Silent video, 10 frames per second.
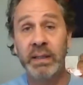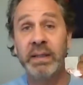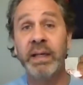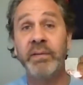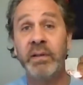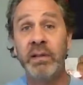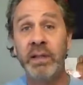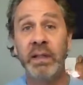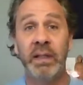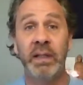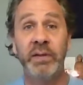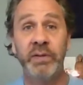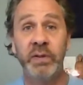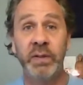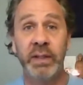level of
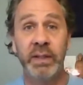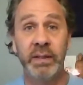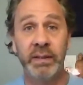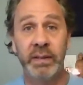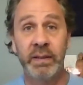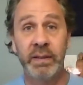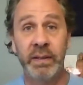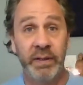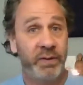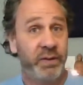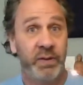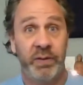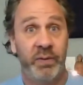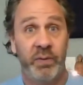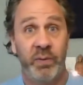dukkha. It's
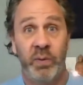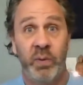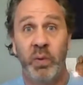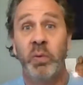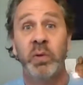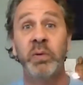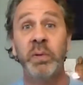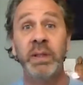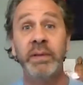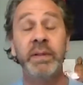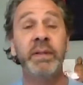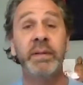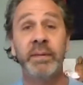just the world we live in.